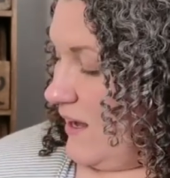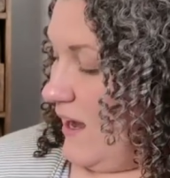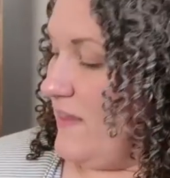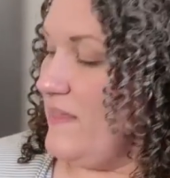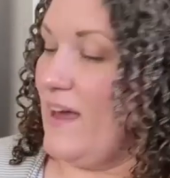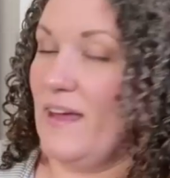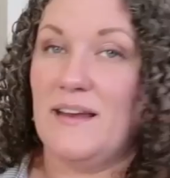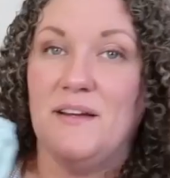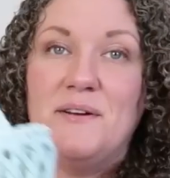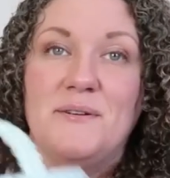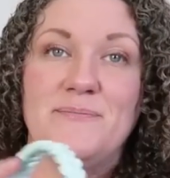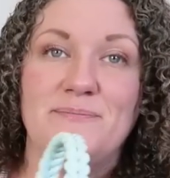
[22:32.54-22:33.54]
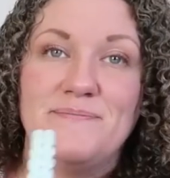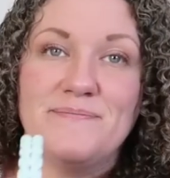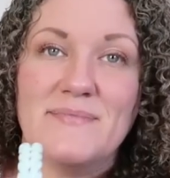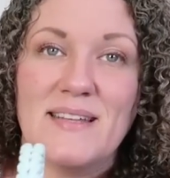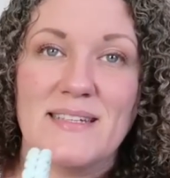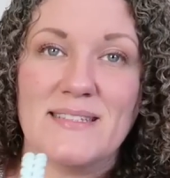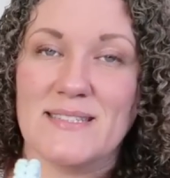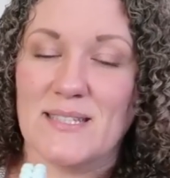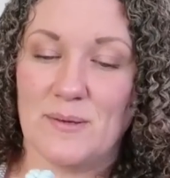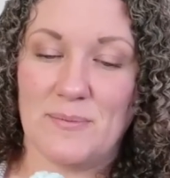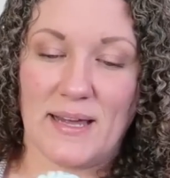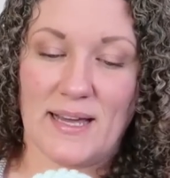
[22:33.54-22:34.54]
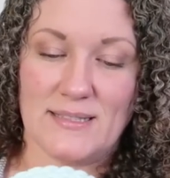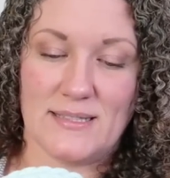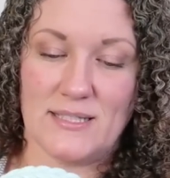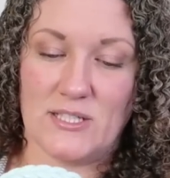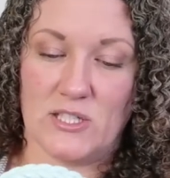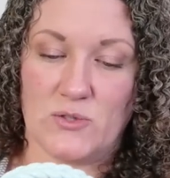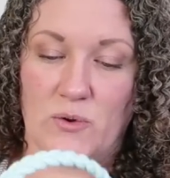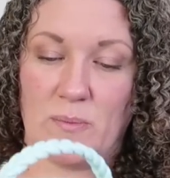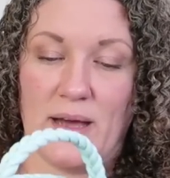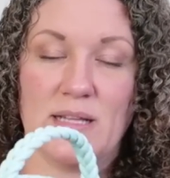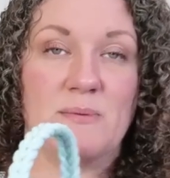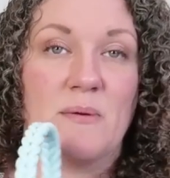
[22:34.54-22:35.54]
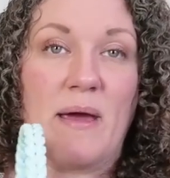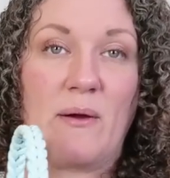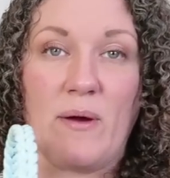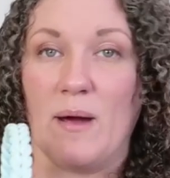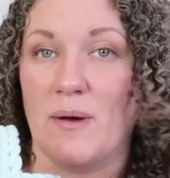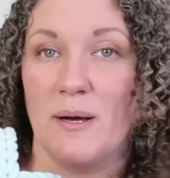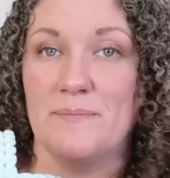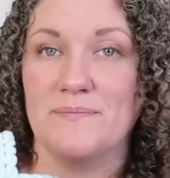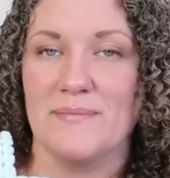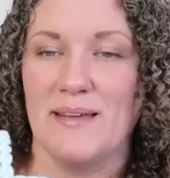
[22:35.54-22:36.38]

And then this, because this just reminds me of my grandma.